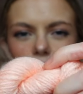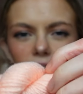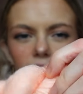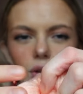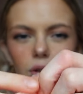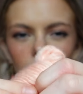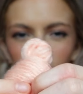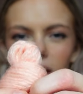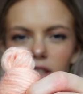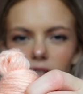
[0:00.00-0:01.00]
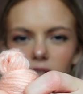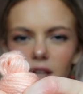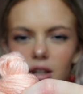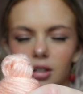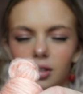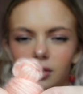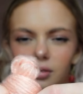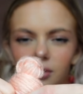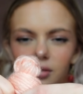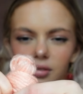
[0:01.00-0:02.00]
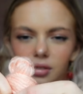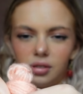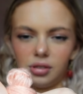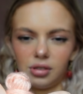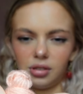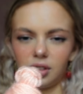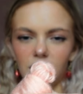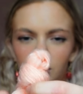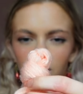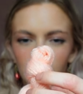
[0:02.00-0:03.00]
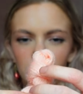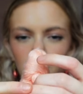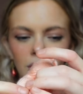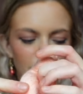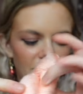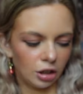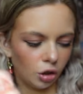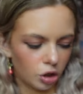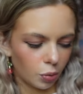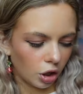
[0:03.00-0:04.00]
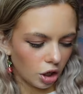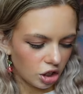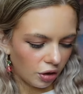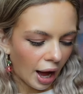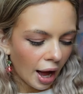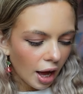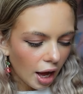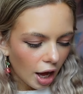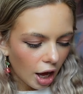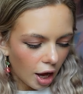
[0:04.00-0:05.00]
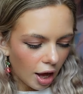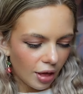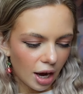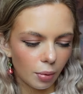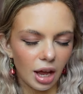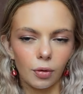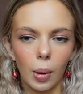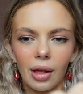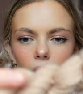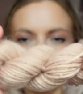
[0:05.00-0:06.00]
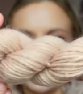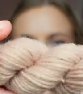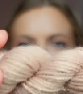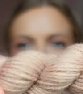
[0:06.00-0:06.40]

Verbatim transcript: They're really cool. Can I just like oh, oh no, that made a noise. We're not going to do that. Uh, and then we have quite a lot of the,